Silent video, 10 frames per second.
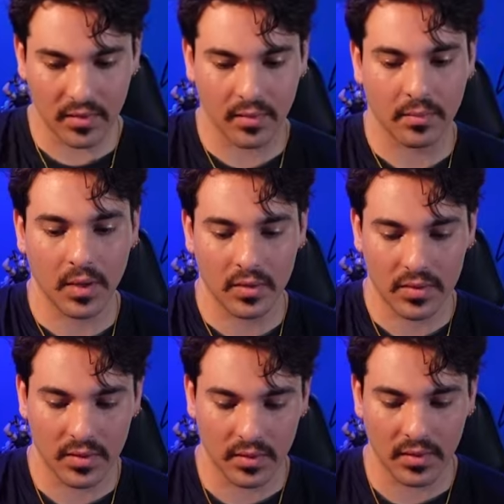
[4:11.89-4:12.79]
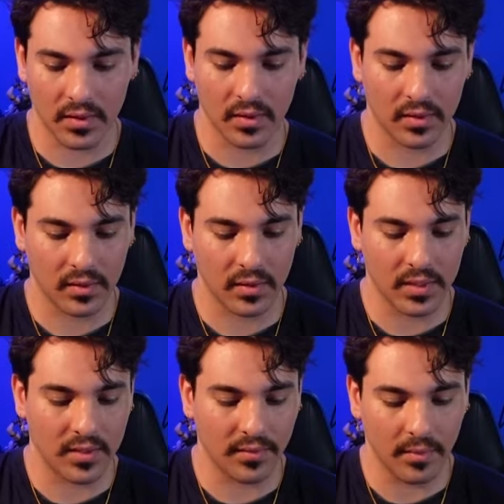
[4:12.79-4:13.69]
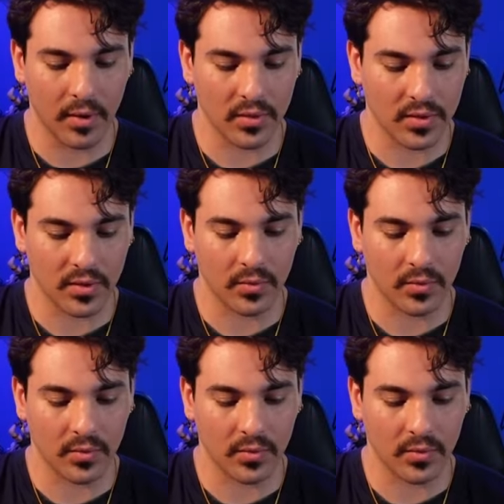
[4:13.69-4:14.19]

or the most, or the least of the most, or